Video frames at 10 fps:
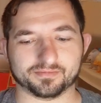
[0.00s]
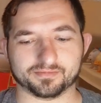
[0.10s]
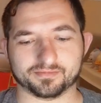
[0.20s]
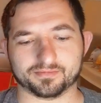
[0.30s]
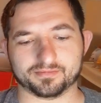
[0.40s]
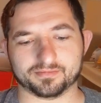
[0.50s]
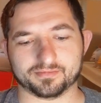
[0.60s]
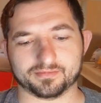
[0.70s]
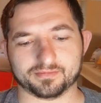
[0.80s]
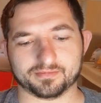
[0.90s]

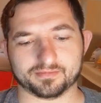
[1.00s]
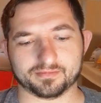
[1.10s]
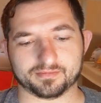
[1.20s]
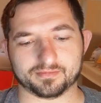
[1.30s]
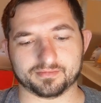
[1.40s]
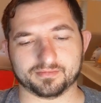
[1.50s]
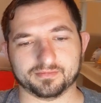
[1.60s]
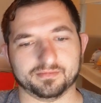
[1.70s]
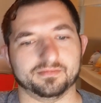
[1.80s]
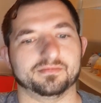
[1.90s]
(no one is talking)